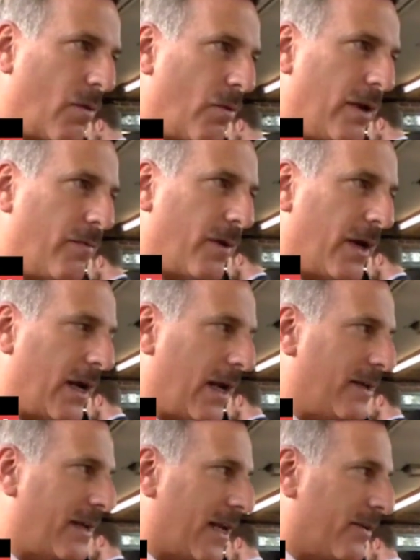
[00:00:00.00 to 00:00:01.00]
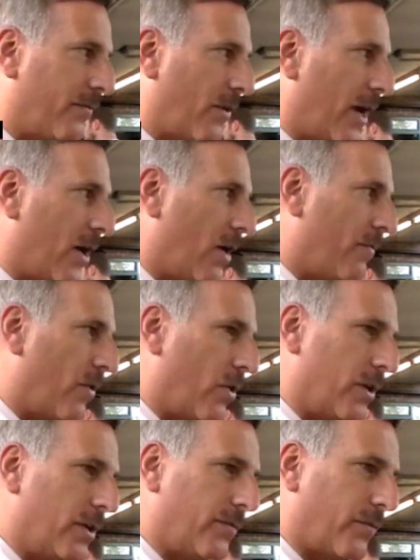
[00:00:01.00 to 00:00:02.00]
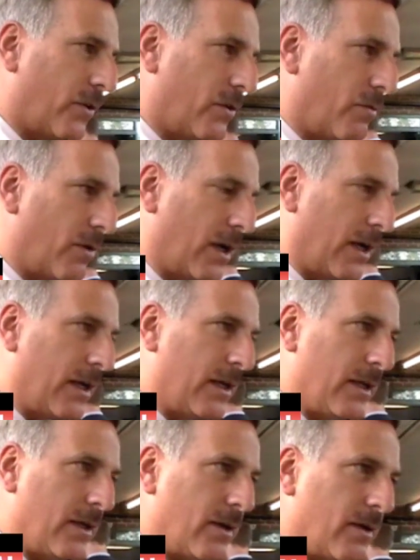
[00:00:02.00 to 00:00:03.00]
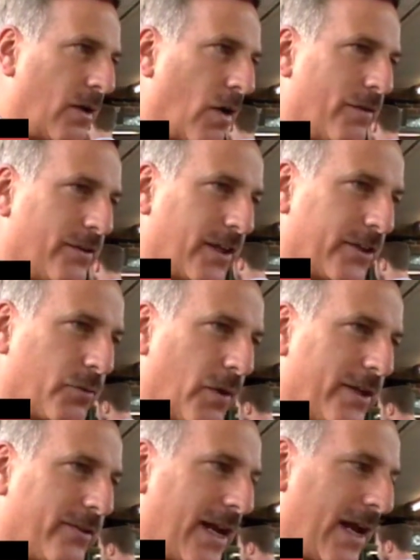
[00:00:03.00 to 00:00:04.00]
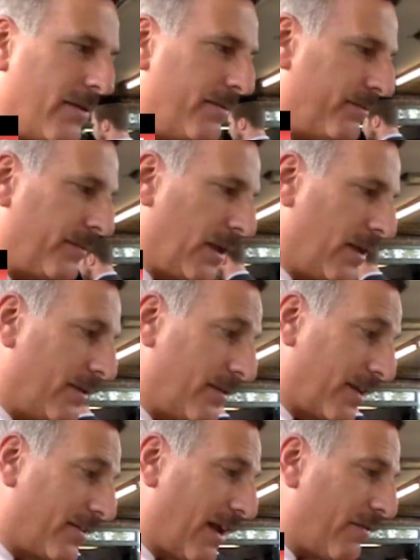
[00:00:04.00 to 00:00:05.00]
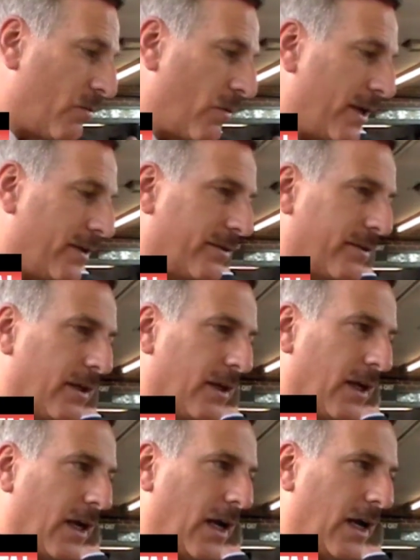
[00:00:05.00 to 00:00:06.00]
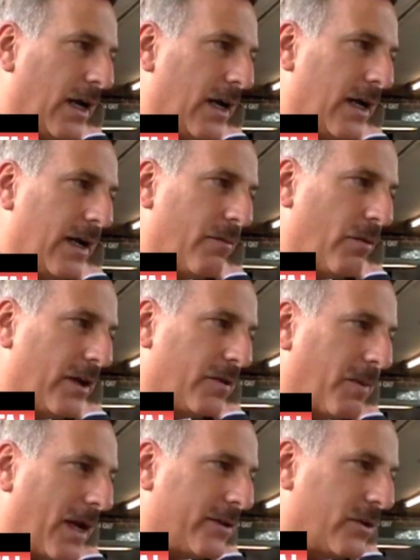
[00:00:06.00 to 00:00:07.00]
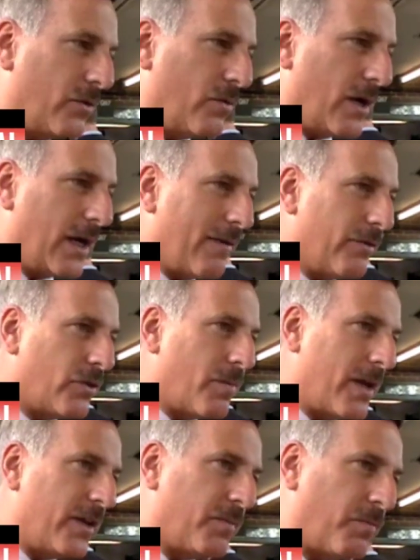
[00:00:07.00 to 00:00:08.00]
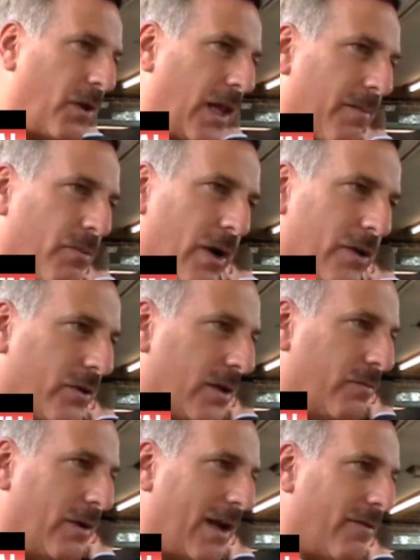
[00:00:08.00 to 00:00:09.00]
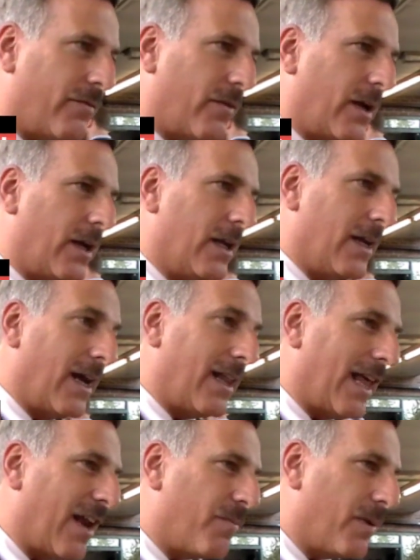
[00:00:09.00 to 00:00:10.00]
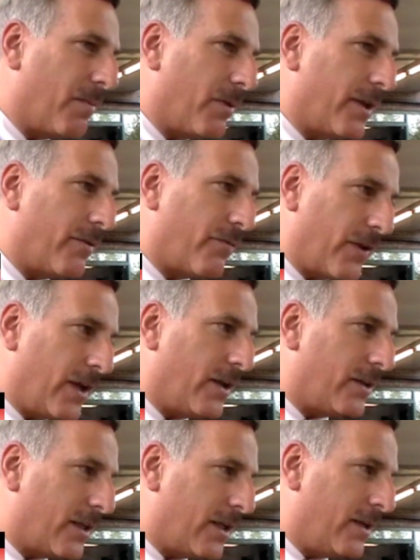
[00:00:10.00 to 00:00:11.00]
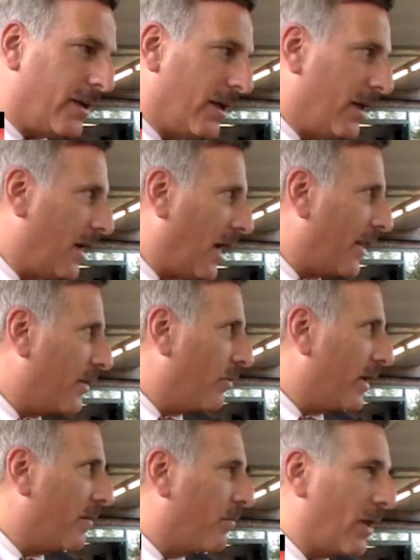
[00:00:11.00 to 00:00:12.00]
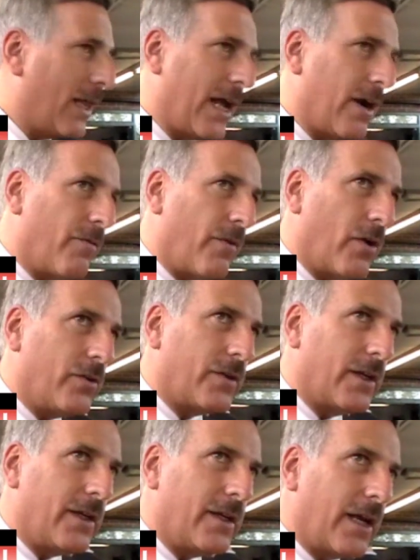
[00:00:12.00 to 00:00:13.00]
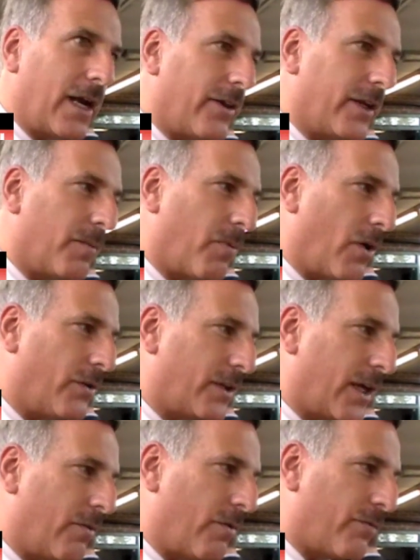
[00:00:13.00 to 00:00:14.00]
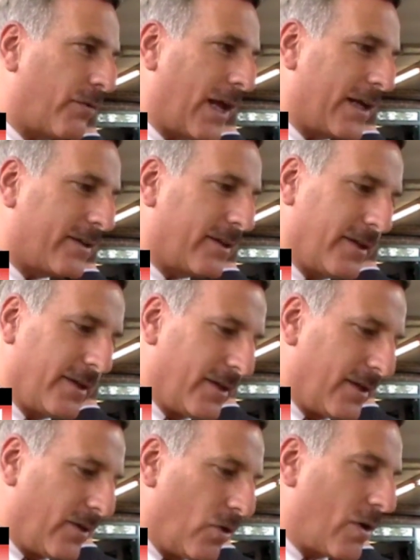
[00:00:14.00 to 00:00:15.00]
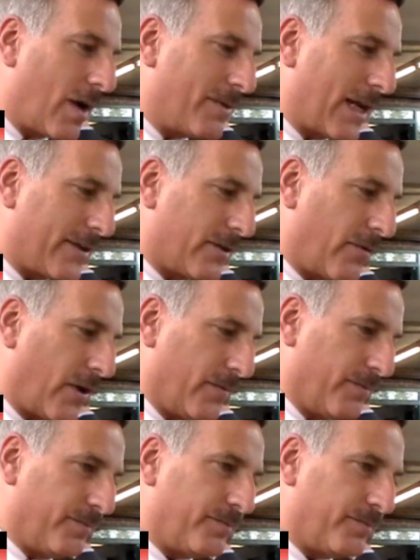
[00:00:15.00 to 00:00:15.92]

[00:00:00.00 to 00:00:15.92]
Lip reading: We've been identifying our voters for over 6 weeks now. 6-7 weeks, and we expect to have a tremendous poll operation. We have a lot of people in the field, and I think we're going to pull out our votes, and I don't think the polls are going to reflect who comes out to vote.